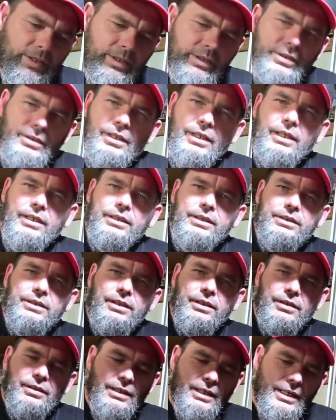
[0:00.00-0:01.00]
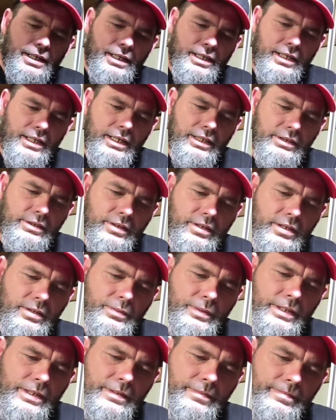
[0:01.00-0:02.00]
So I got this little guy at Ace
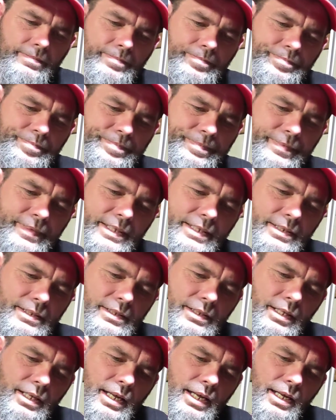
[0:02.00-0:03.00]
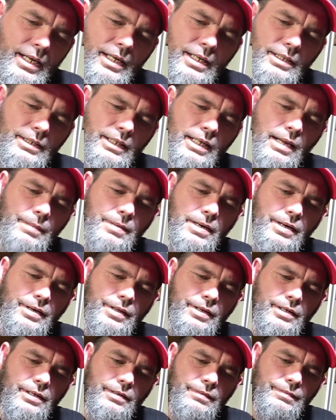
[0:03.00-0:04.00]
Hardware, and it came out of
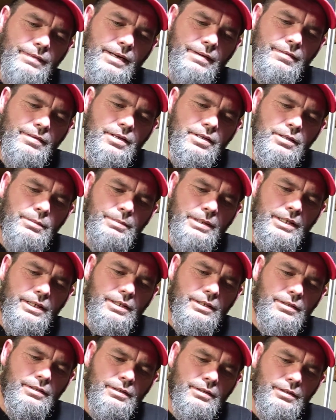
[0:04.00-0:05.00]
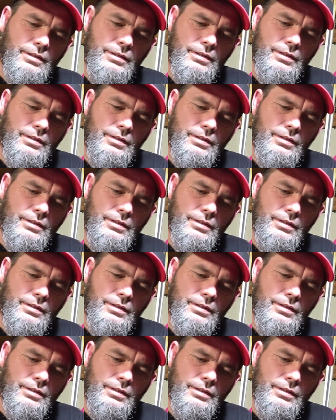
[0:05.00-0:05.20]
their $5 bin.